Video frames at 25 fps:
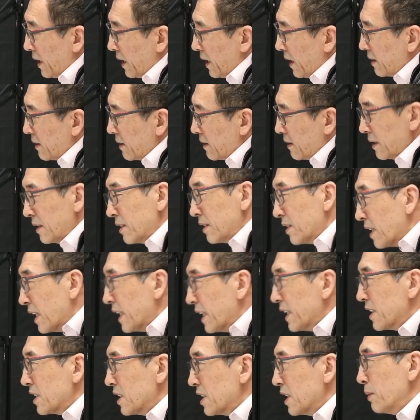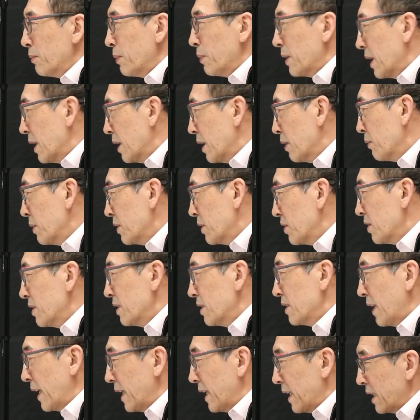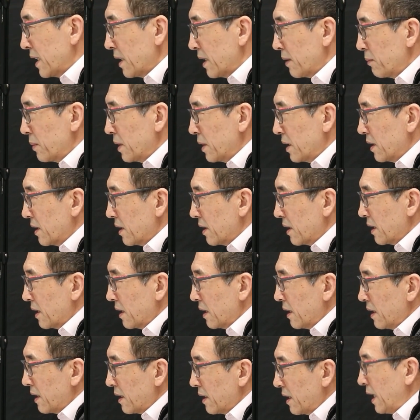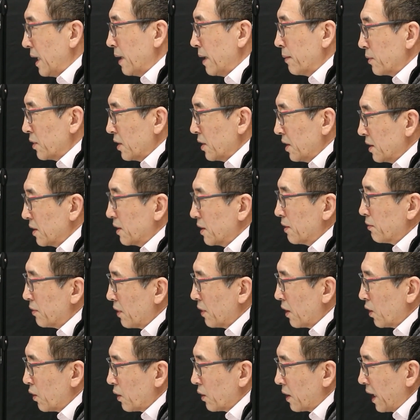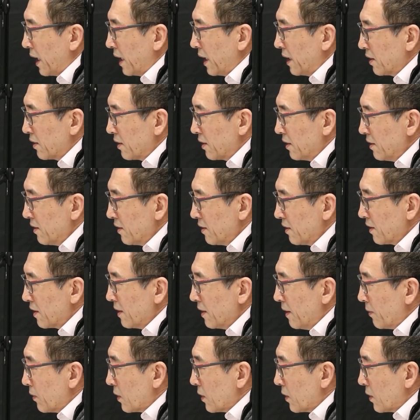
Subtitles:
These days, typically we see data being kept in different locations.